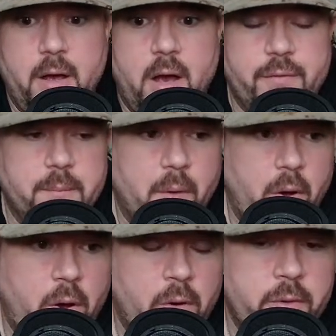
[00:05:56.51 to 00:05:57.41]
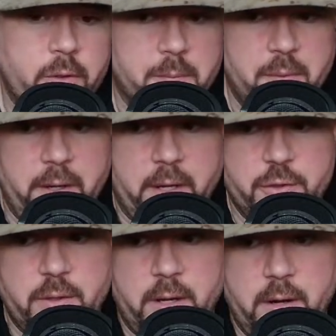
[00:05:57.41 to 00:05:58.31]
off the ball. You're putting
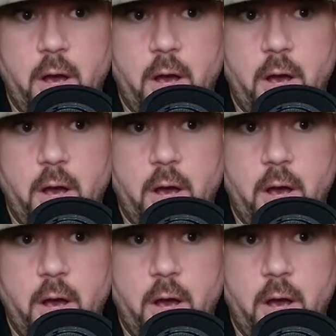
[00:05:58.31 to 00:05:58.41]
a